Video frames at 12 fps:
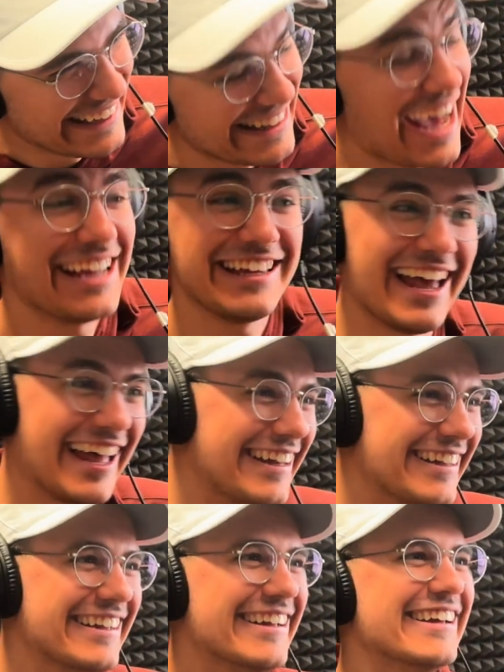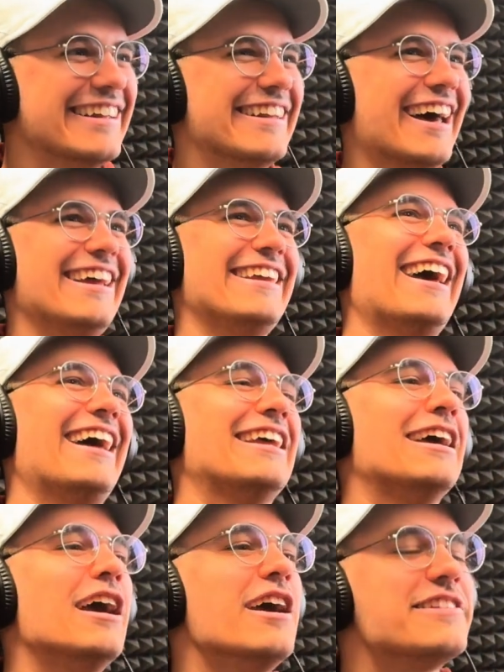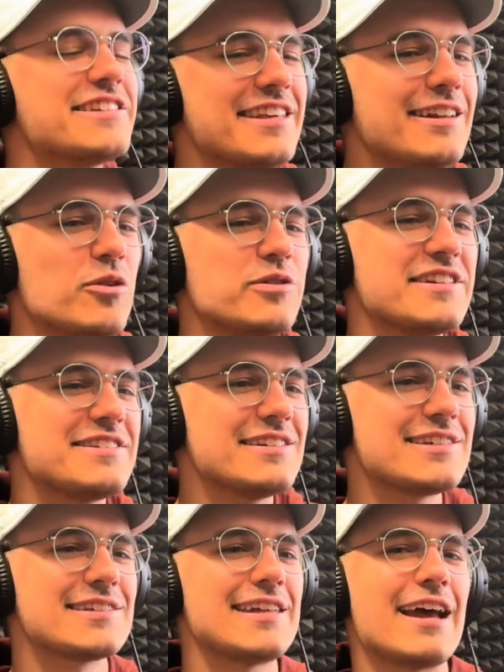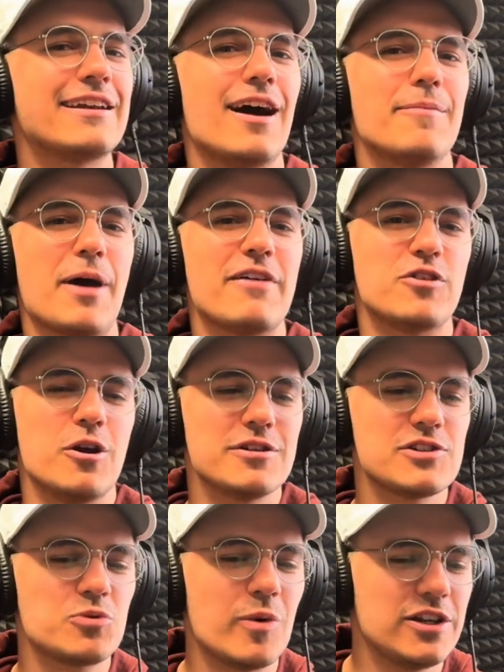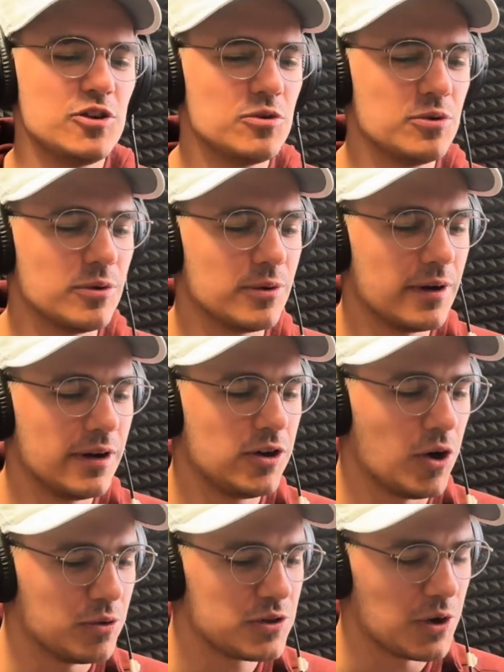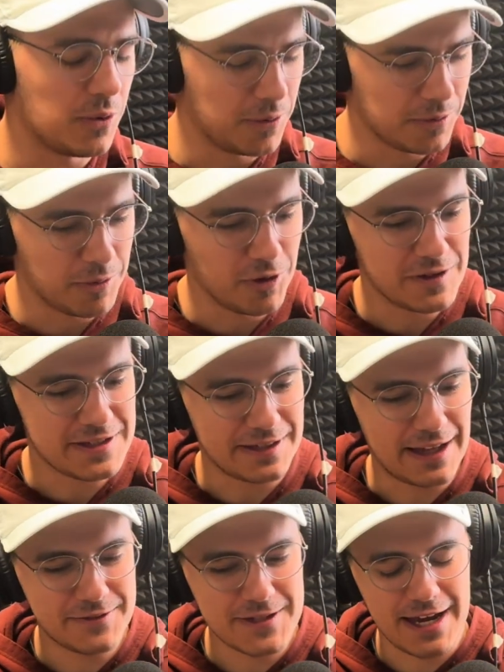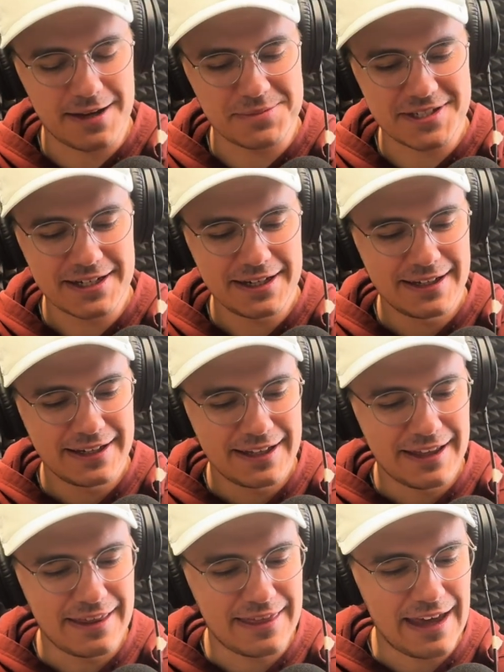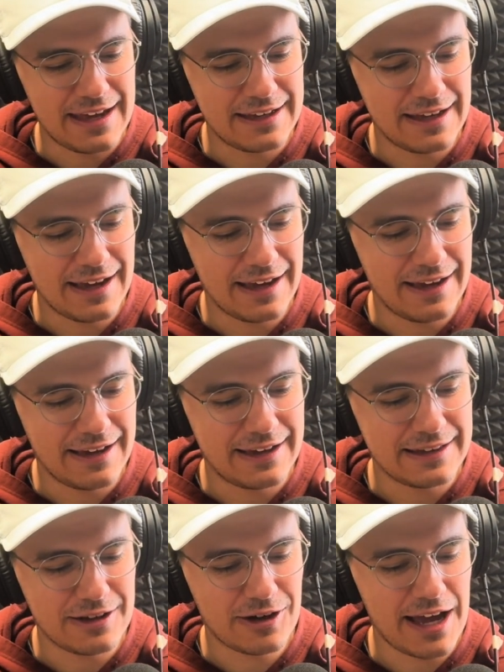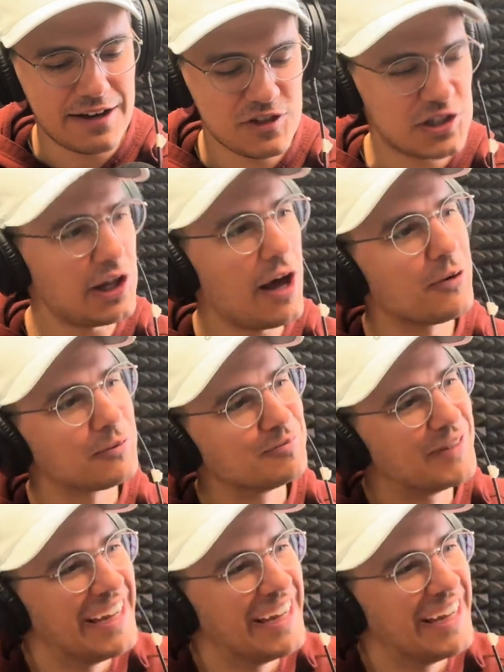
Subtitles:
Not yet. Not yet. Does it stand up? I've noticed when you go to old movies, a lot of times they're kind of slow.